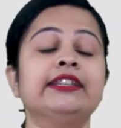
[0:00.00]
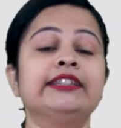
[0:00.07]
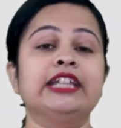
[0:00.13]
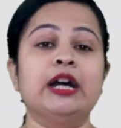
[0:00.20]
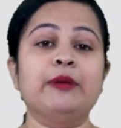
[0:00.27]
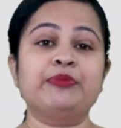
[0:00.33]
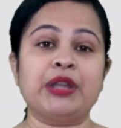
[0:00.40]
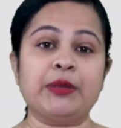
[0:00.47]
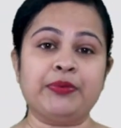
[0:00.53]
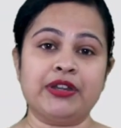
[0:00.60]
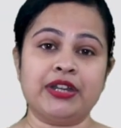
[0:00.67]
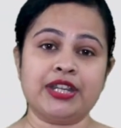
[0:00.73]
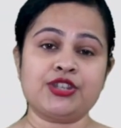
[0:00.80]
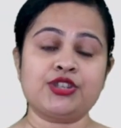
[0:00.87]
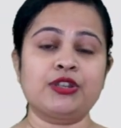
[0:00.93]
the
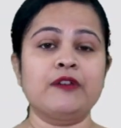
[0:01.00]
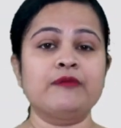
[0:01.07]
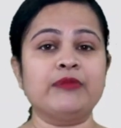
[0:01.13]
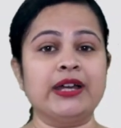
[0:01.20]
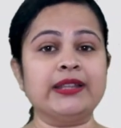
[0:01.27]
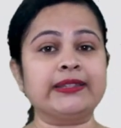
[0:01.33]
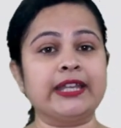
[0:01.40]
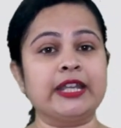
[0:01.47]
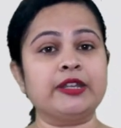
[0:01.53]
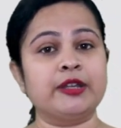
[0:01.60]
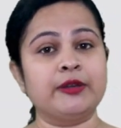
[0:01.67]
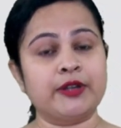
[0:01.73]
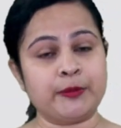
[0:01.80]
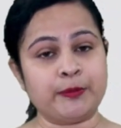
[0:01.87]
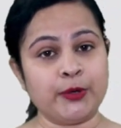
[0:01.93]
preparation of month-end
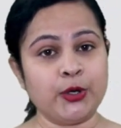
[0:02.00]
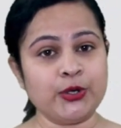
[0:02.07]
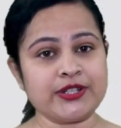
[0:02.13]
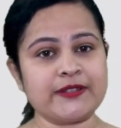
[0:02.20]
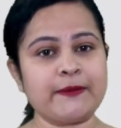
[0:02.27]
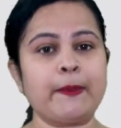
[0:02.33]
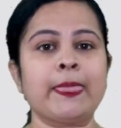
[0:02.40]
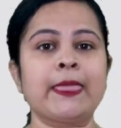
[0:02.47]
reports,